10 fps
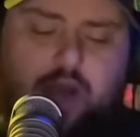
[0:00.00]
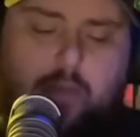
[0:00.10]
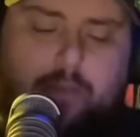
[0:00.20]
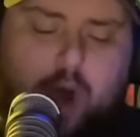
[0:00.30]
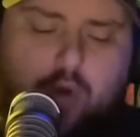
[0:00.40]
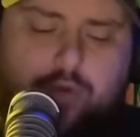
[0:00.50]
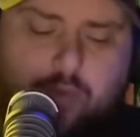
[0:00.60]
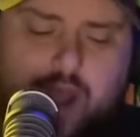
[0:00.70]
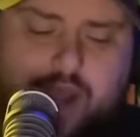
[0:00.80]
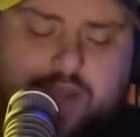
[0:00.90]
both
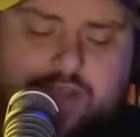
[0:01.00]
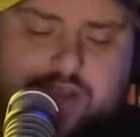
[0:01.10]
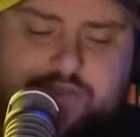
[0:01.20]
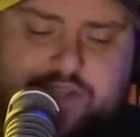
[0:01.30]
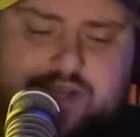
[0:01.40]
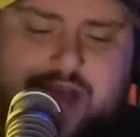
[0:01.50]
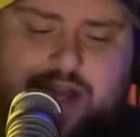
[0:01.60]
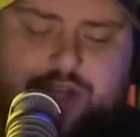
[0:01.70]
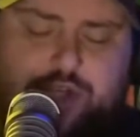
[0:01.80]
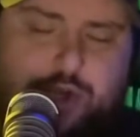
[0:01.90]
ways, if it's not
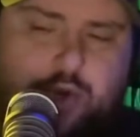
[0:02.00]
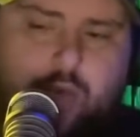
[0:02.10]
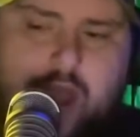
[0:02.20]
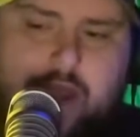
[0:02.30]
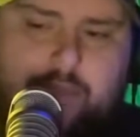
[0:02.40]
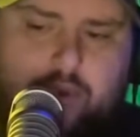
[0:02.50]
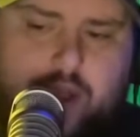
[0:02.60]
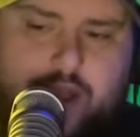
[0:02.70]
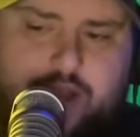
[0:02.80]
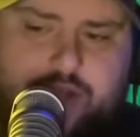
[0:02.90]
a two-way
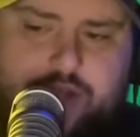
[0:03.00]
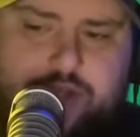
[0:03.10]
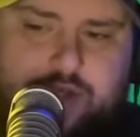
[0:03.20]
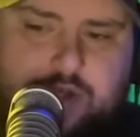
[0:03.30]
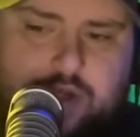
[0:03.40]
bridge,